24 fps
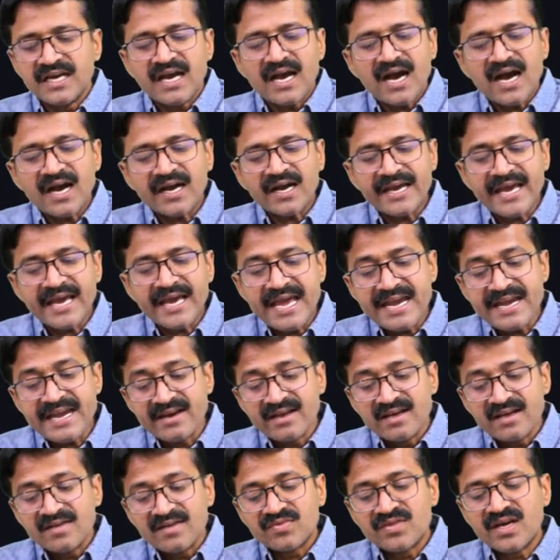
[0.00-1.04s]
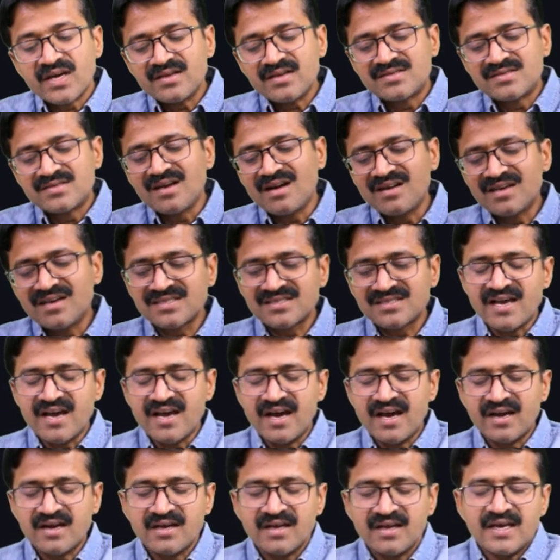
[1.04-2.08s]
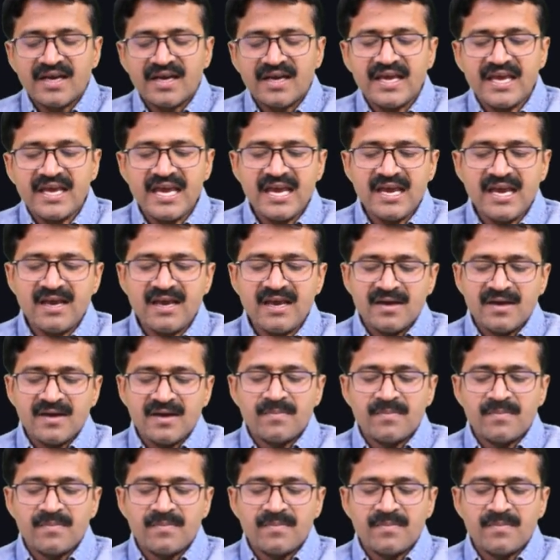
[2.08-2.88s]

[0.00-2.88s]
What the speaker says: Again, the result is there, a